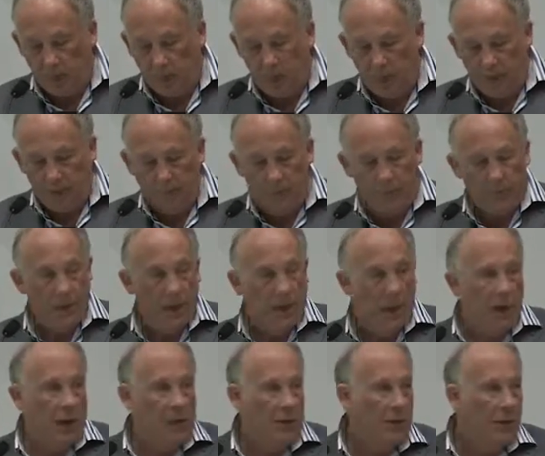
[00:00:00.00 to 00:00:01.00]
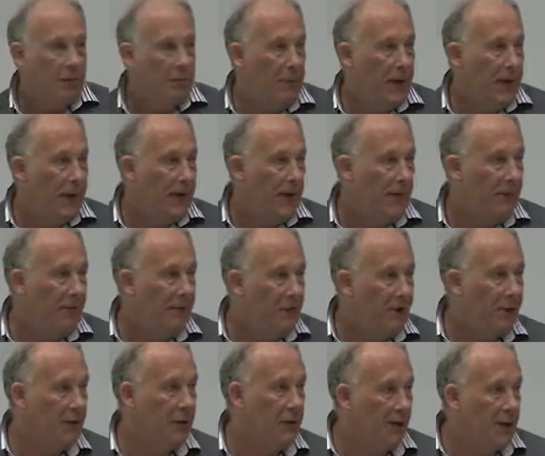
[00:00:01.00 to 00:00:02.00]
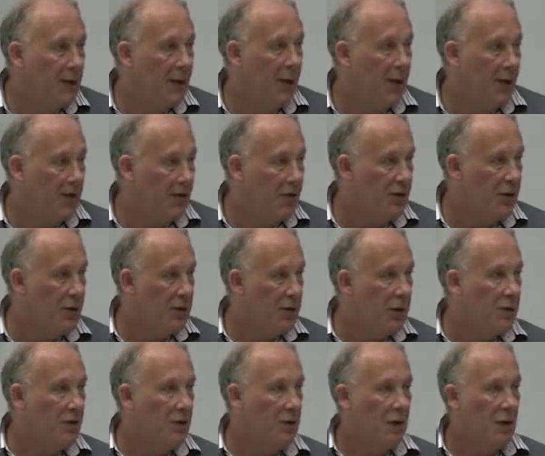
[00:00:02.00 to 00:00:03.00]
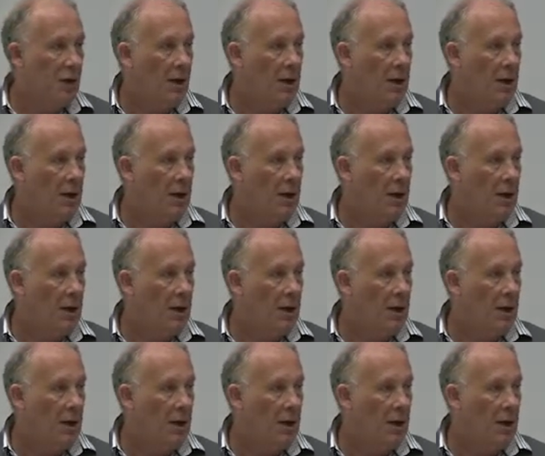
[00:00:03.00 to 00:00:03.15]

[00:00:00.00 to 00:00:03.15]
the main funding councils,